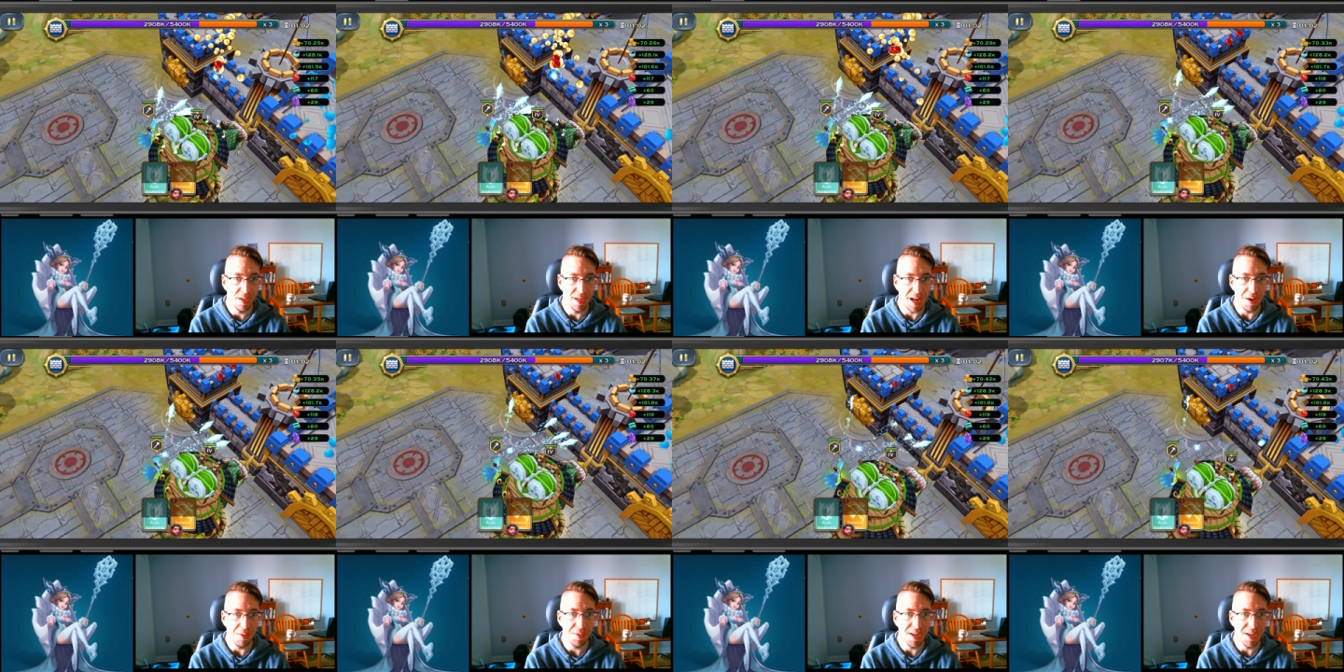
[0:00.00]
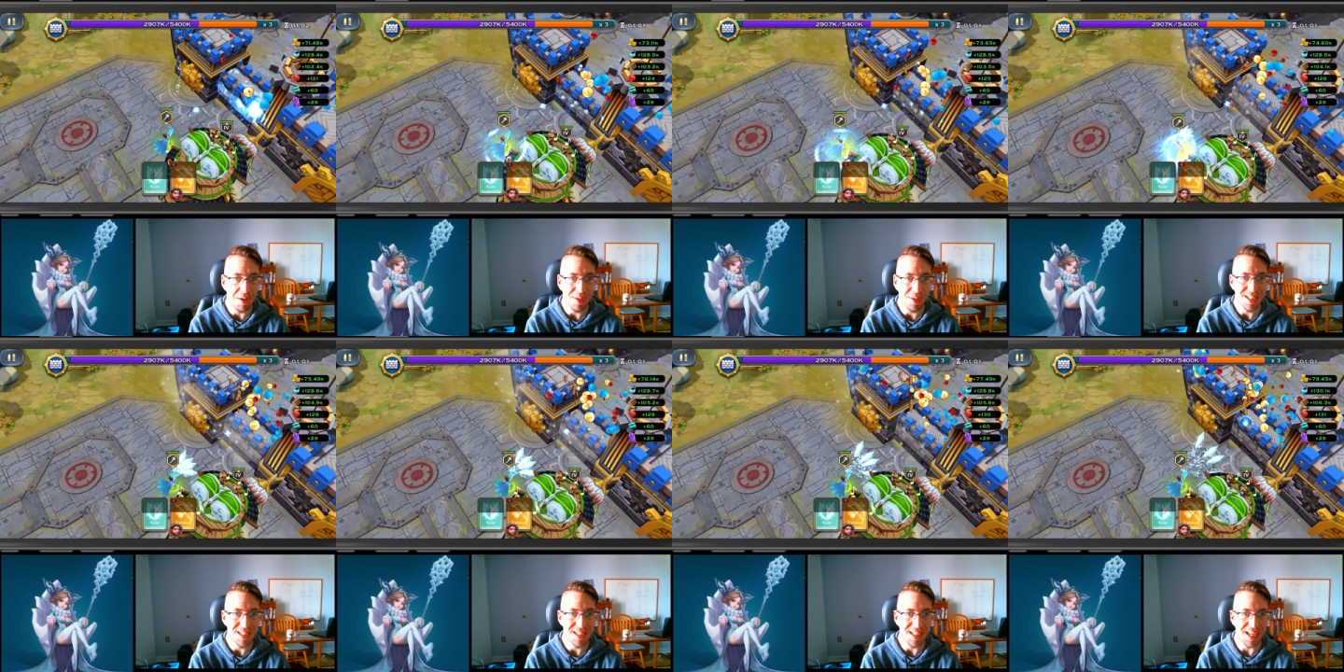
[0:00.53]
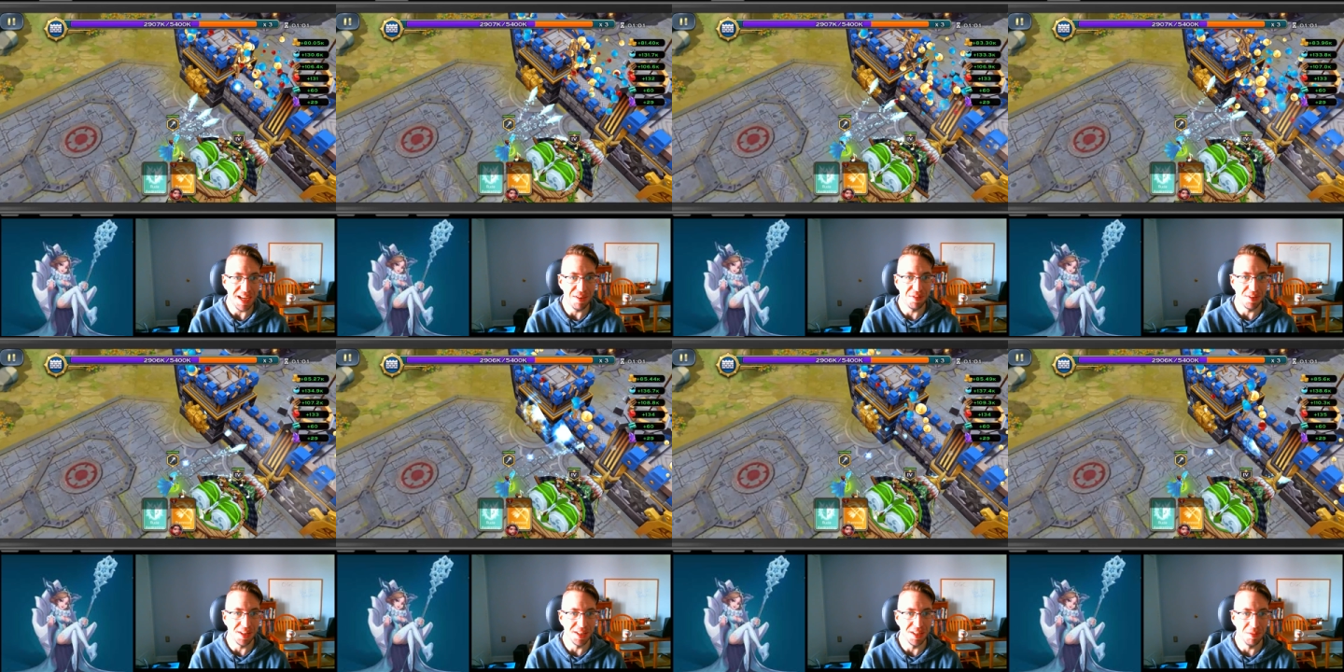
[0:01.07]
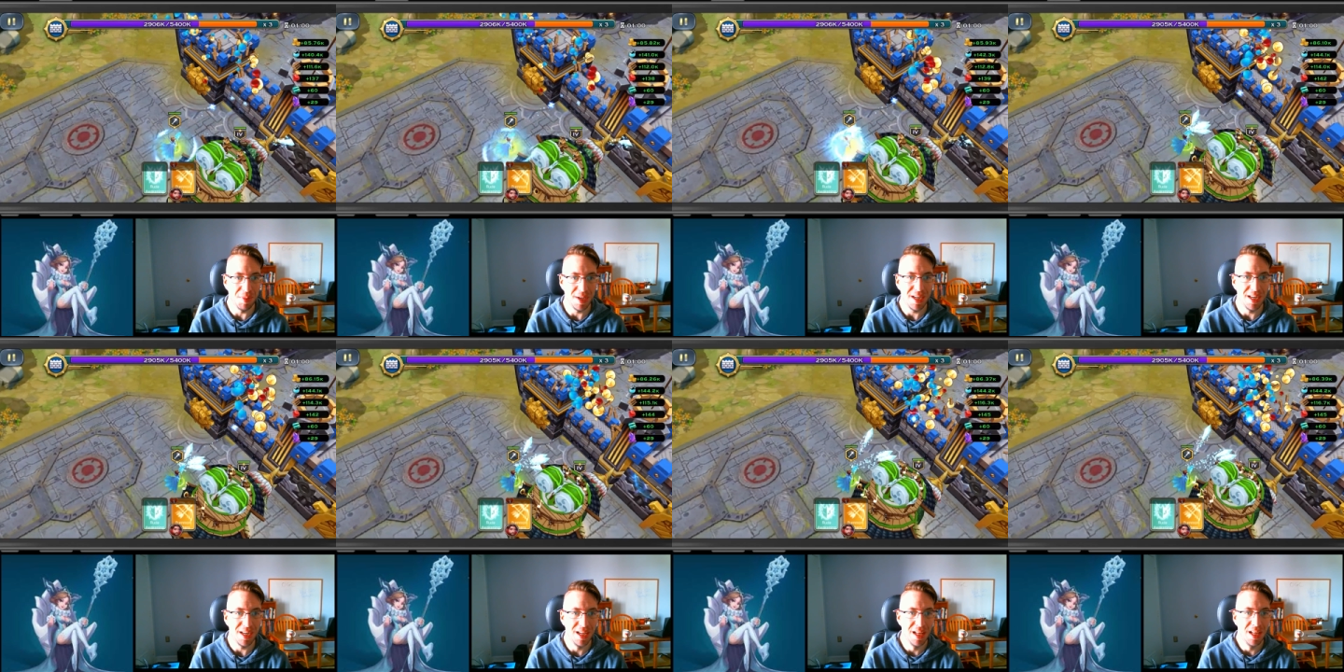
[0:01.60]
Now we can see Avril a little
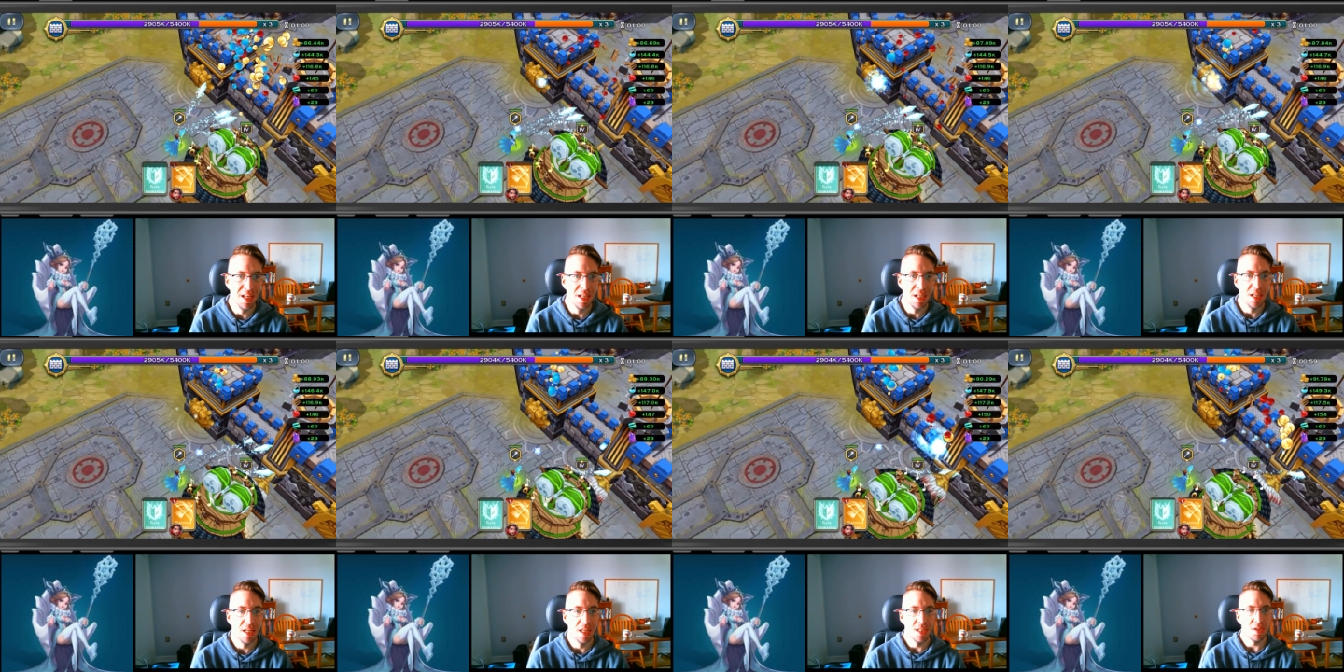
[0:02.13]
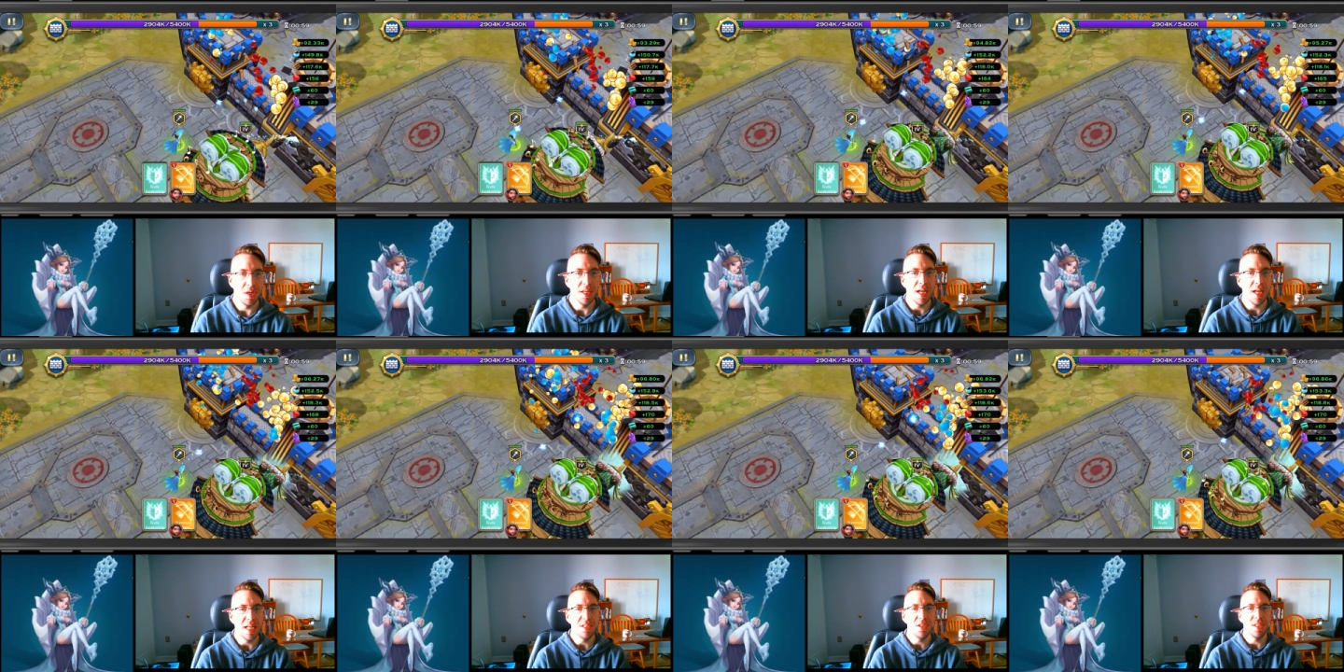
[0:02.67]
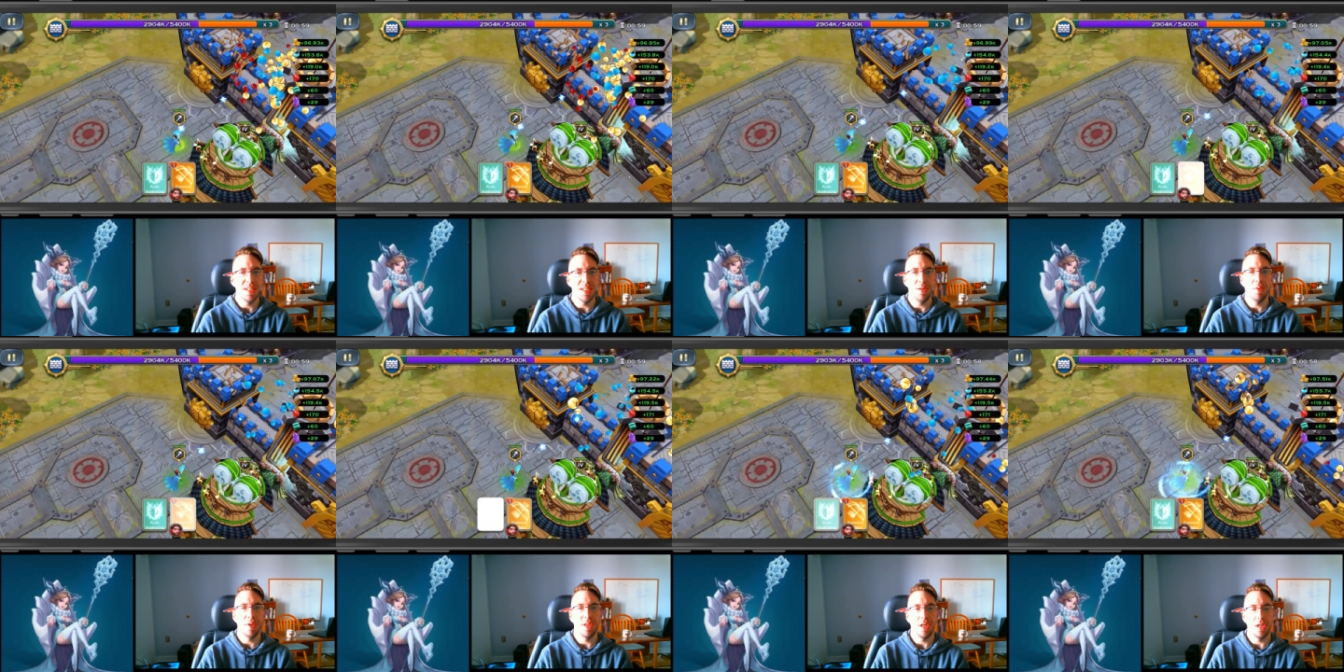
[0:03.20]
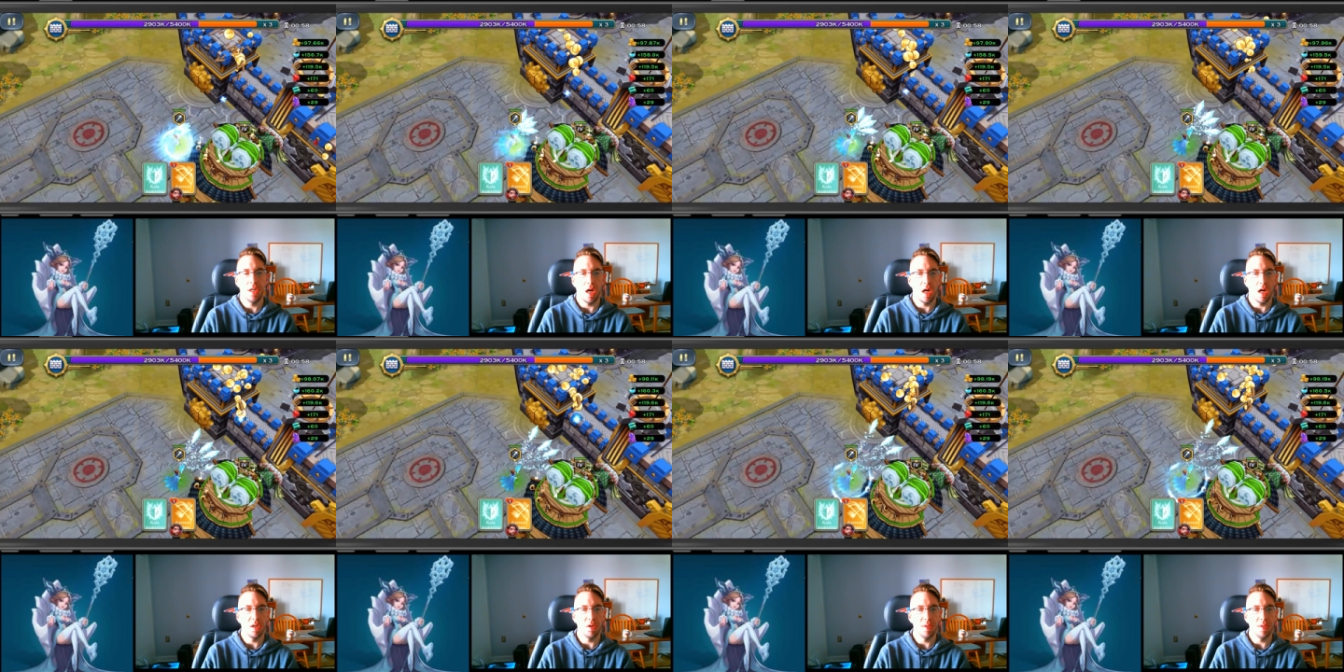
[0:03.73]
bit. So as you can see with her auto